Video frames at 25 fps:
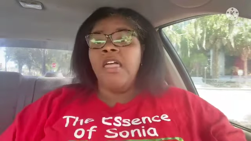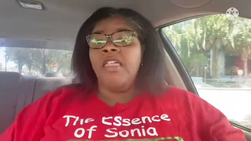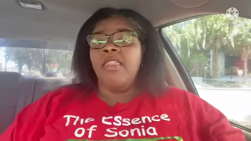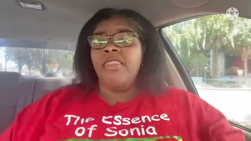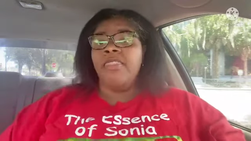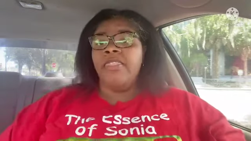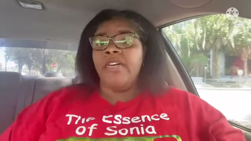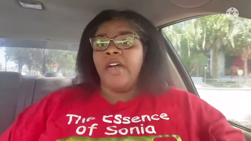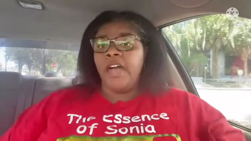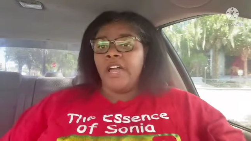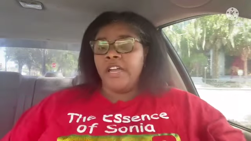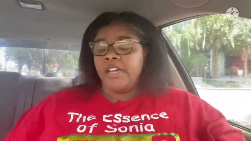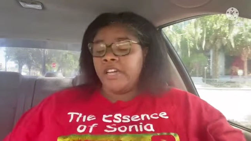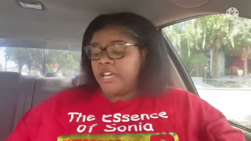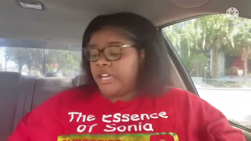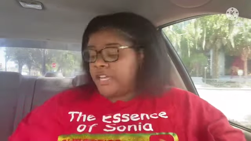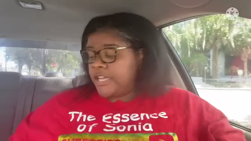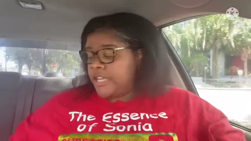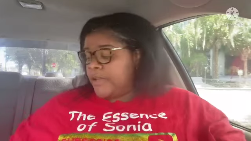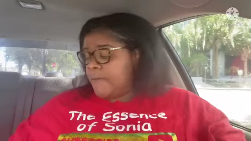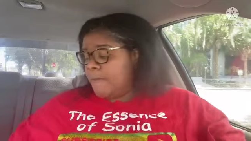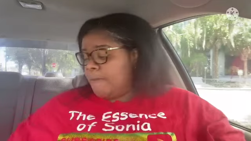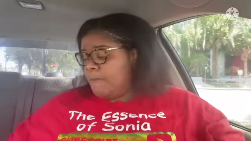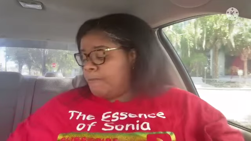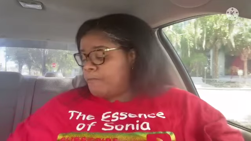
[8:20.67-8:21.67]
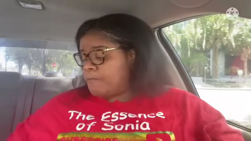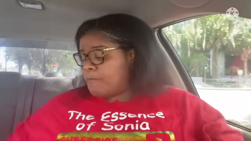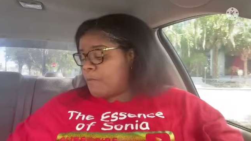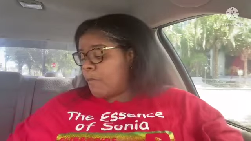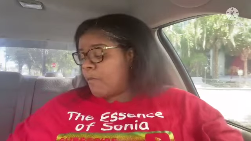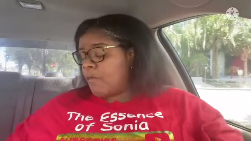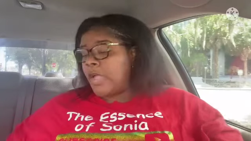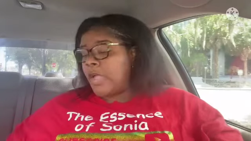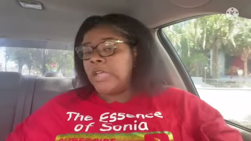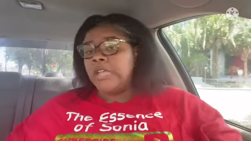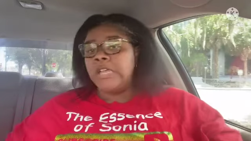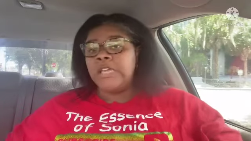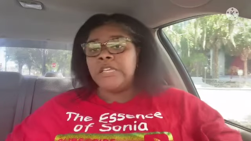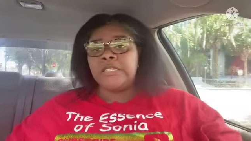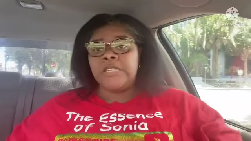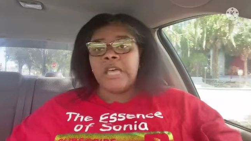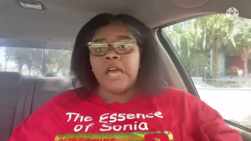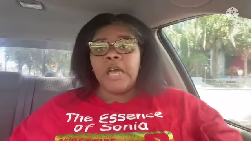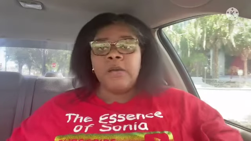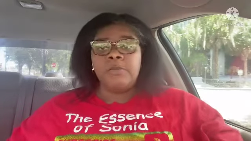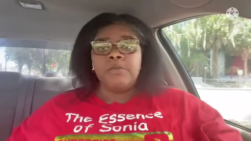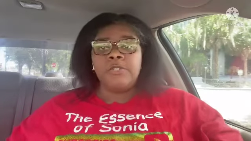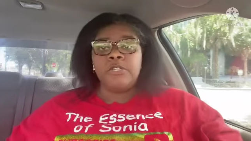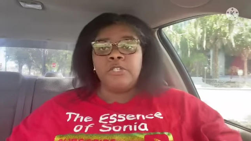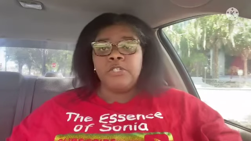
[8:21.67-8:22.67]
That cookie is
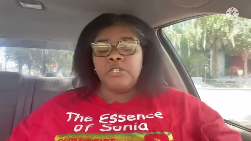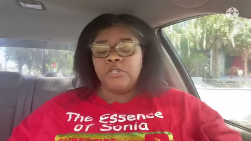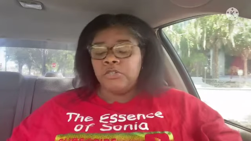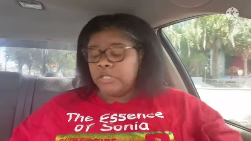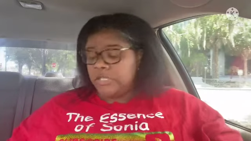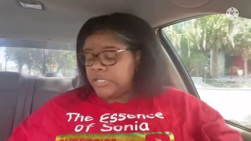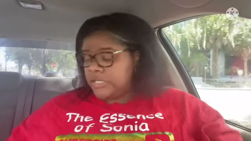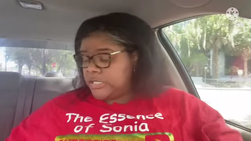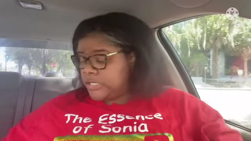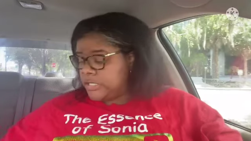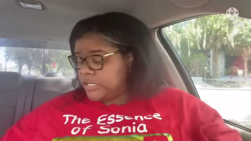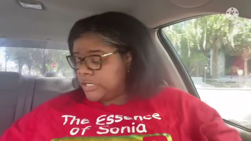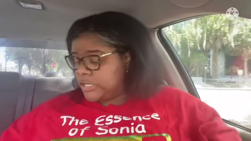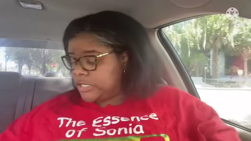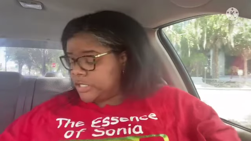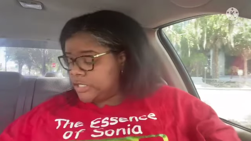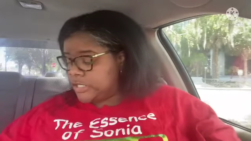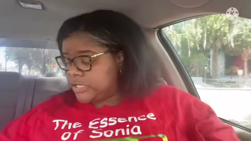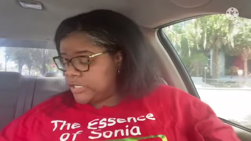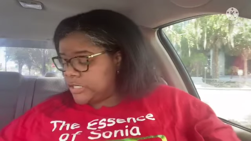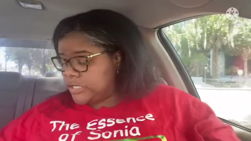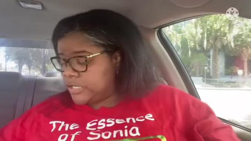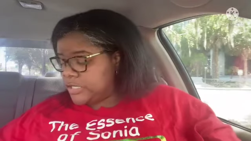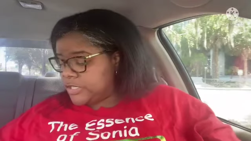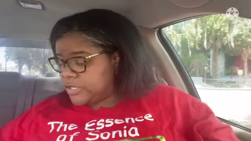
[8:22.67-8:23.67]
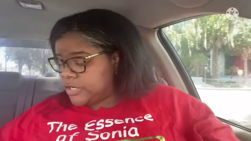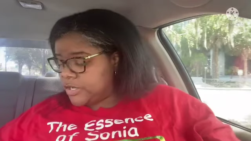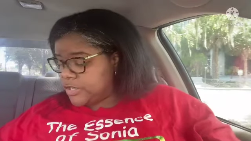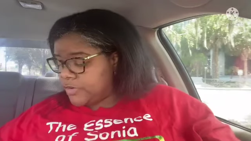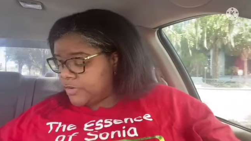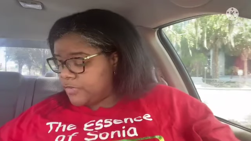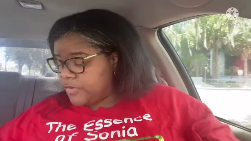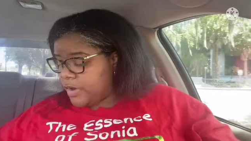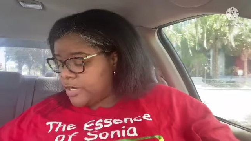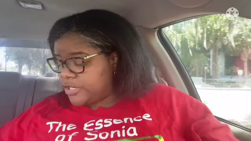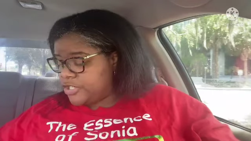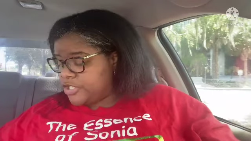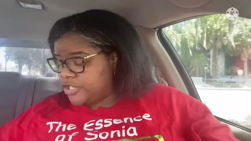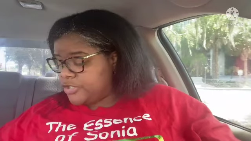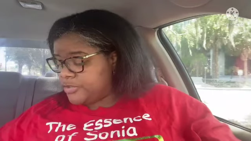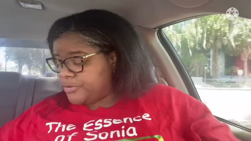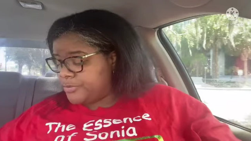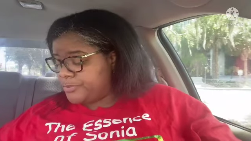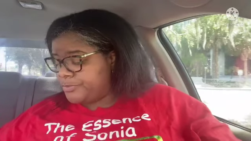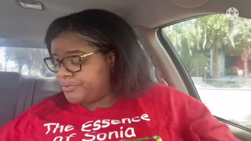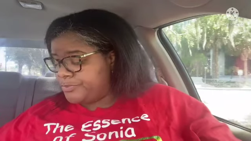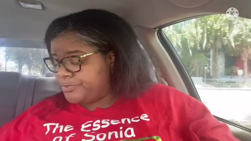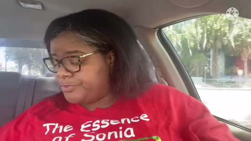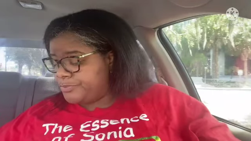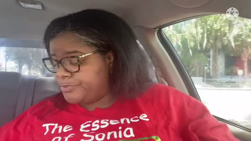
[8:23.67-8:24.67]
absolutely delicious. This cookie right here.